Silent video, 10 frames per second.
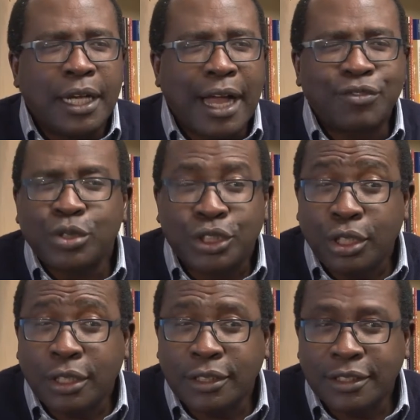have to
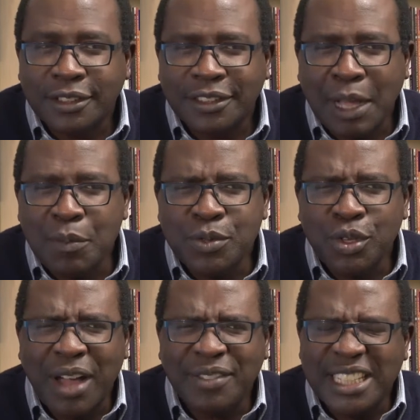adjust, that means
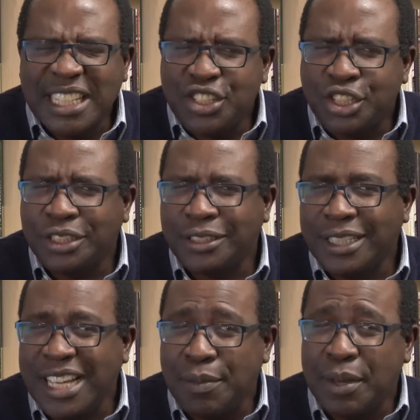you have an internal
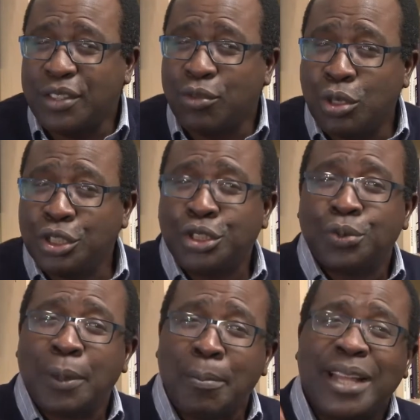image of what you
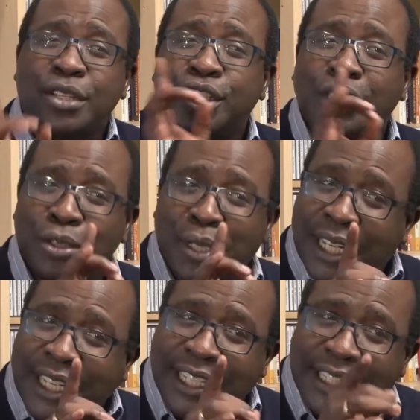were meant to look
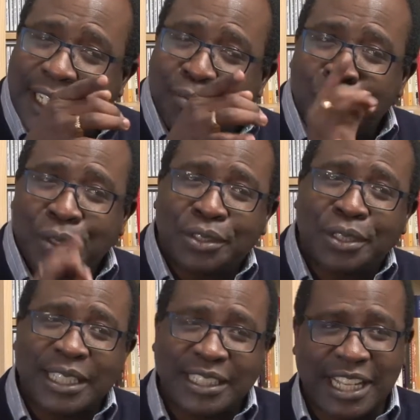like. And that mirror is
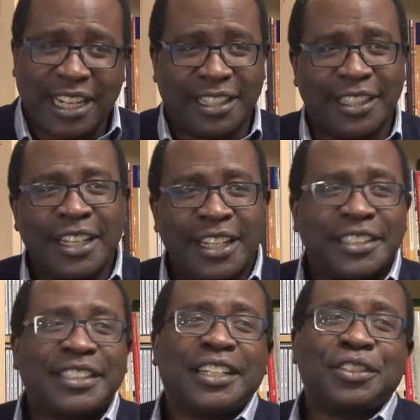not exactly
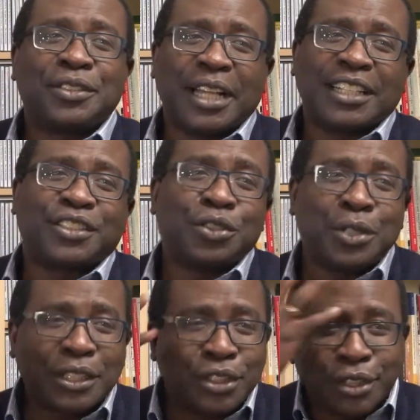telling you that. So
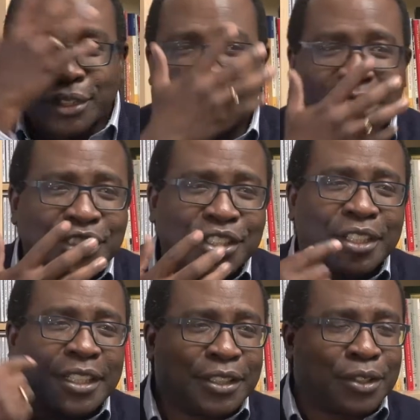you adjust
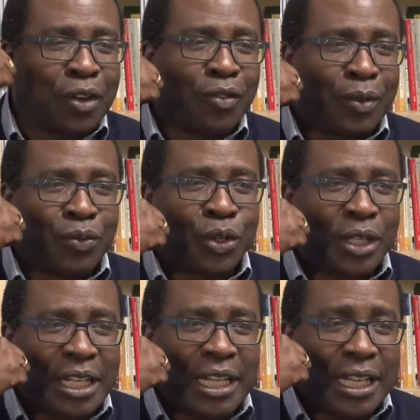externally to conform to your
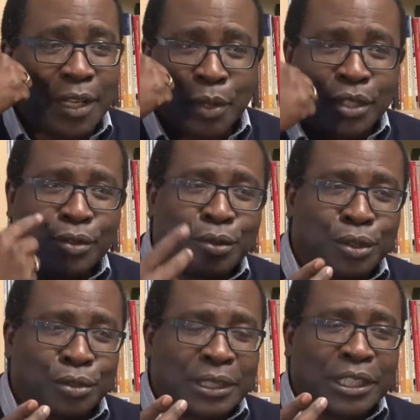inner image of who
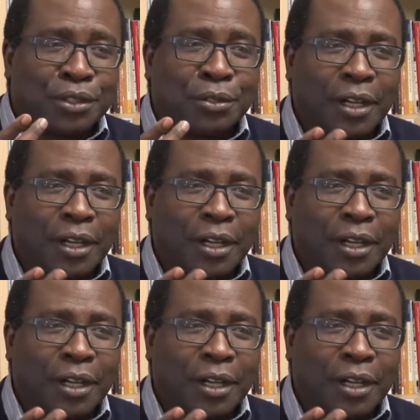you think you